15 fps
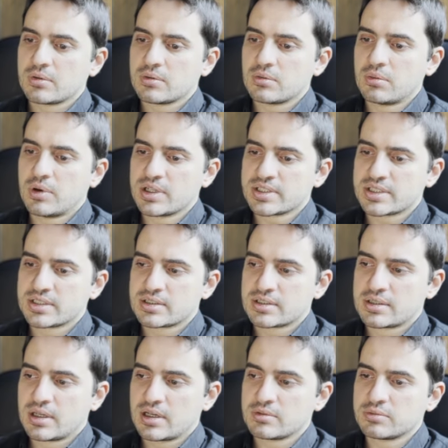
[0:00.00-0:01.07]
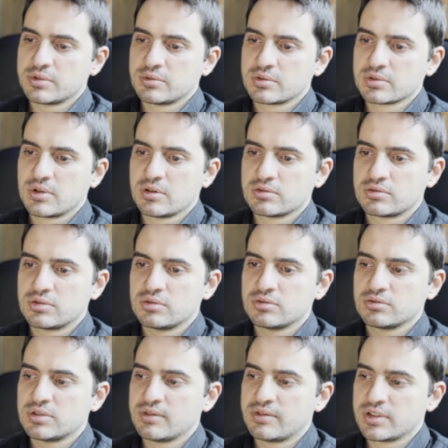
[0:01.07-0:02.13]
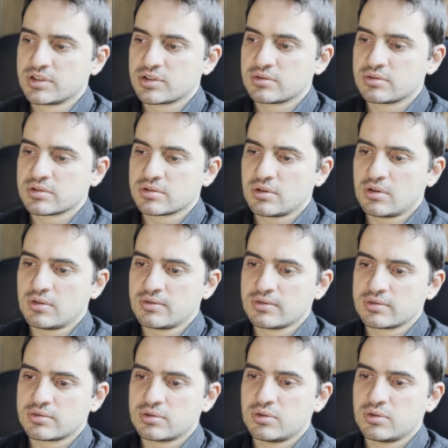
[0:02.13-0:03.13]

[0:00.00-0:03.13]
Once it's done, we will go to DaVinci Resolve